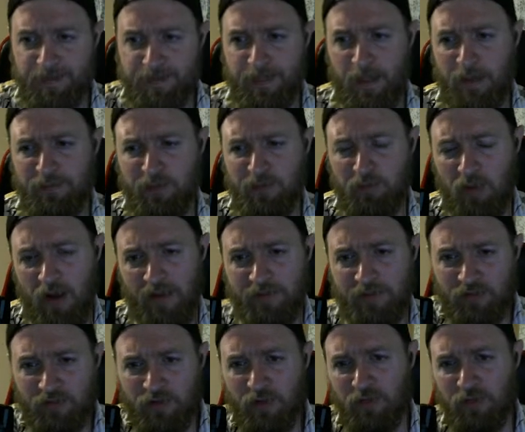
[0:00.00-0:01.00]
I'm surprised
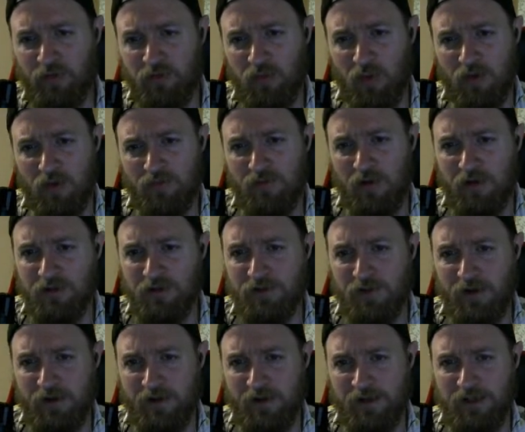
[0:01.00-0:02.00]
there's no sort
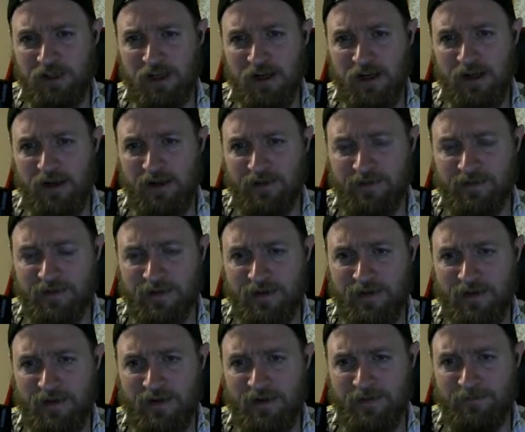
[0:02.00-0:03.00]
function on dictionaries.
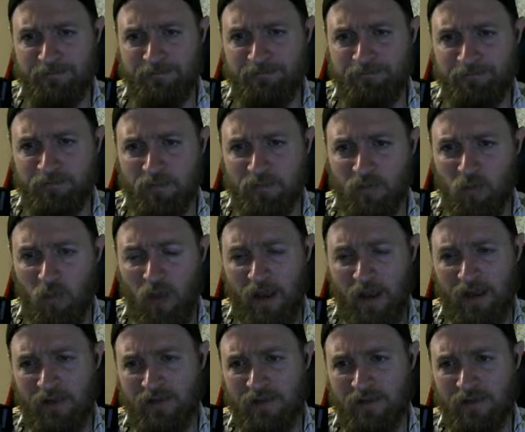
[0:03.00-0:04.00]
Well,
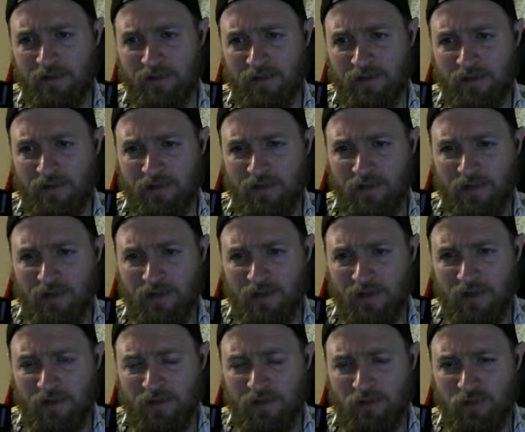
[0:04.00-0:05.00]
I guess it's
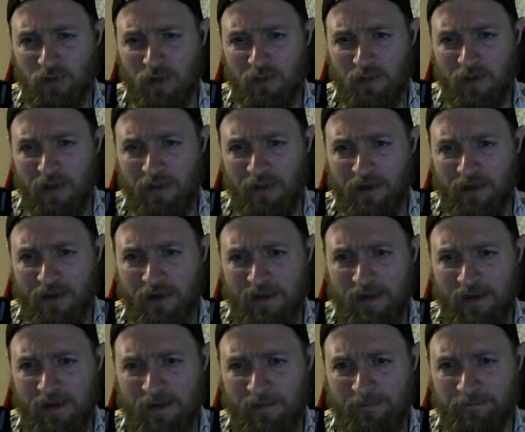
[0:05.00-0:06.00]
sorting by the
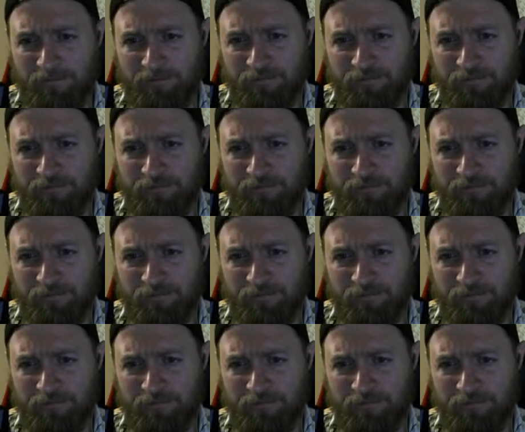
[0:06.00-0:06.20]
key.